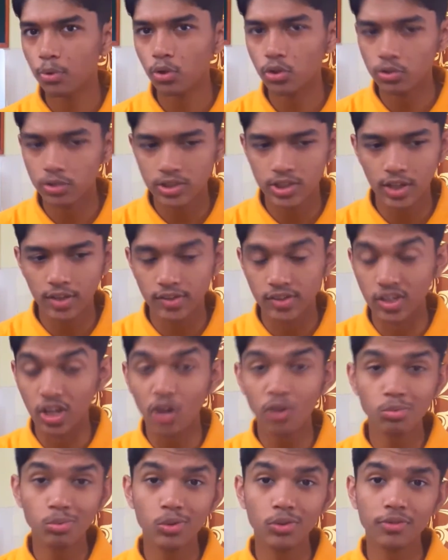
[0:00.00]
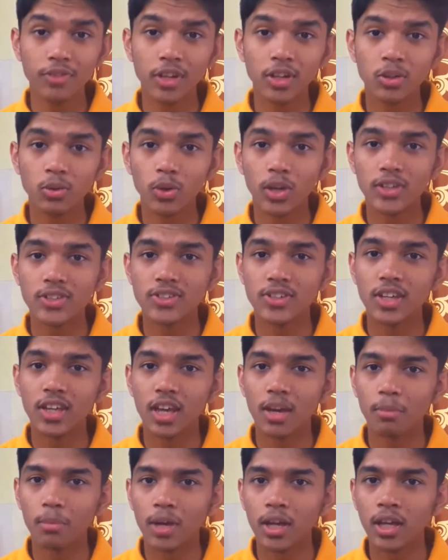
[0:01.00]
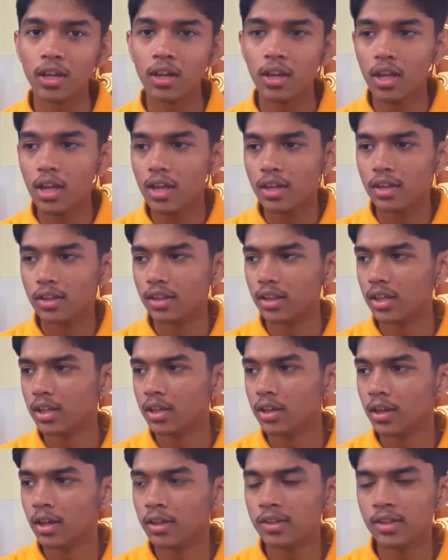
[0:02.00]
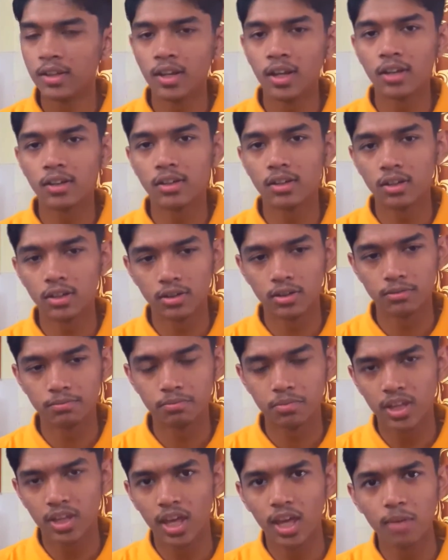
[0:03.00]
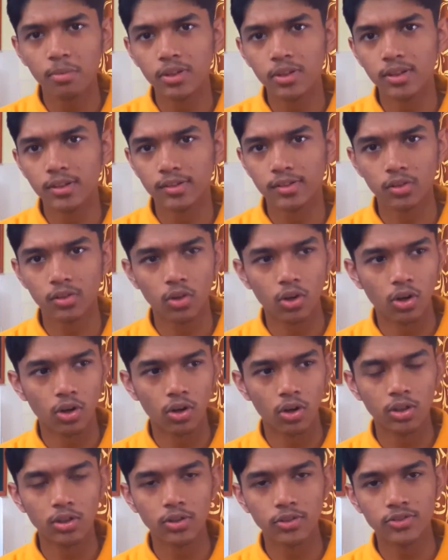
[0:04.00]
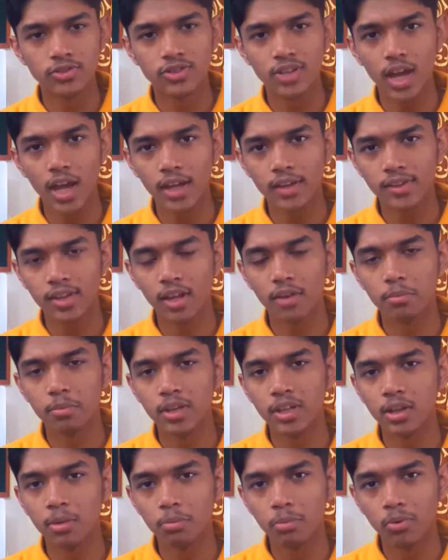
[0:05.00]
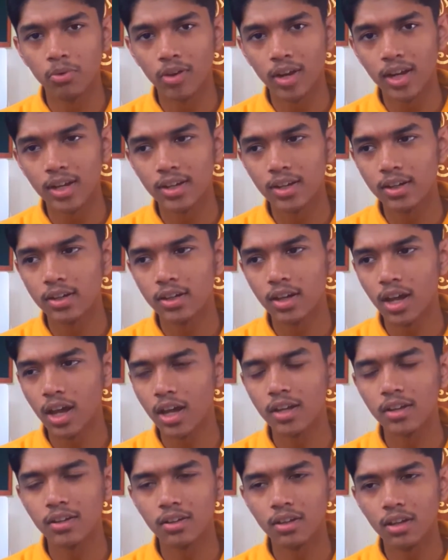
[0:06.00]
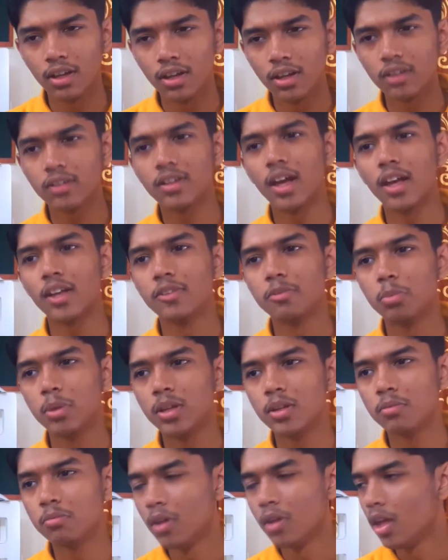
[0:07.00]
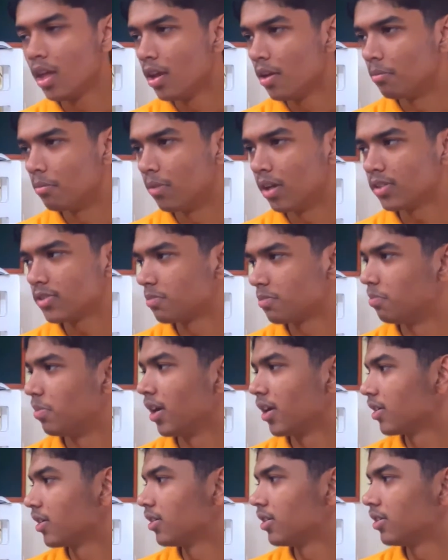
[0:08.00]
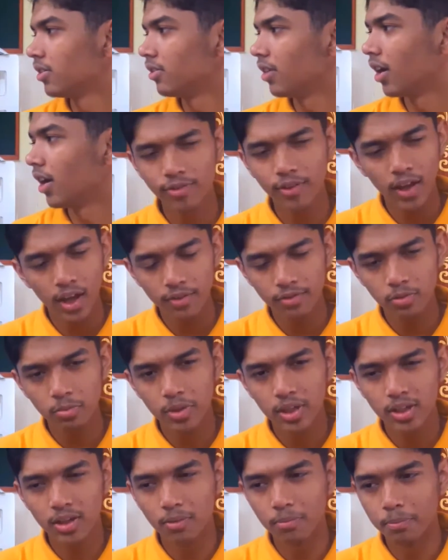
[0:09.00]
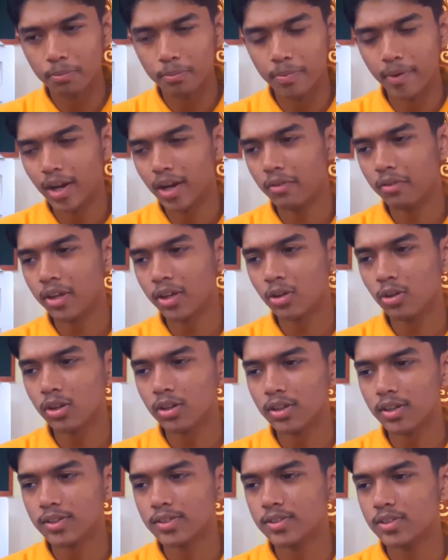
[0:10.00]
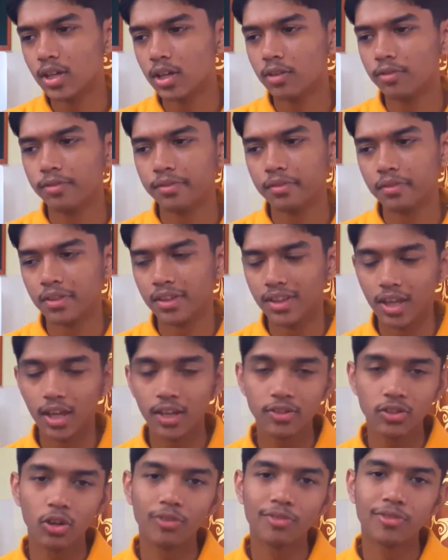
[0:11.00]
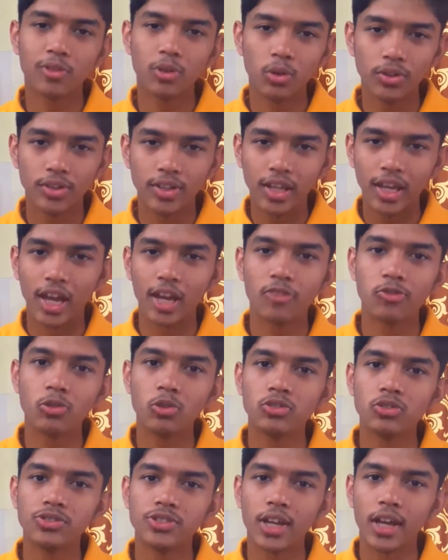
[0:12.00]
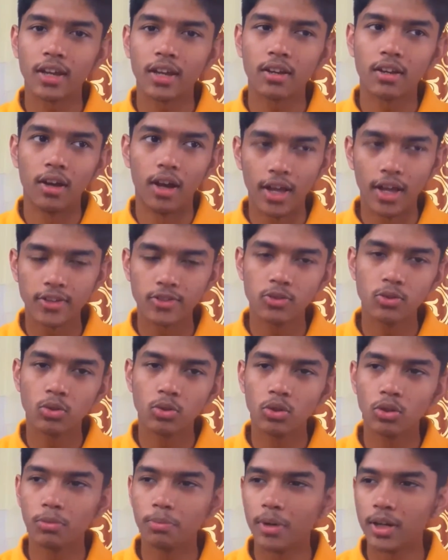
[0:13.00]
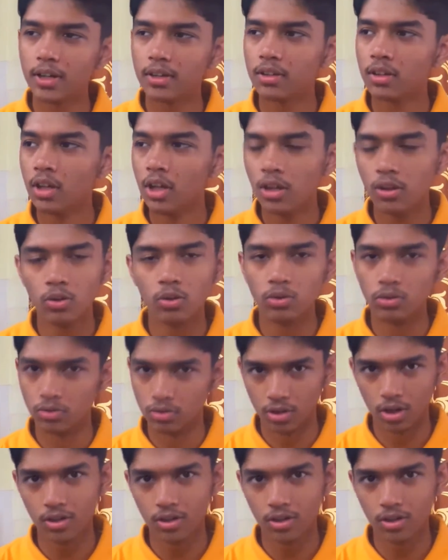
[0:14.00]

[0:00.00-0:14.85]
ports, which has now moved into HDMI. The internet cables or all those jacks have been upgraded, and it has been much better. If I have to be comparing all this stuff, yes, of course the headphone jack has to go, but no,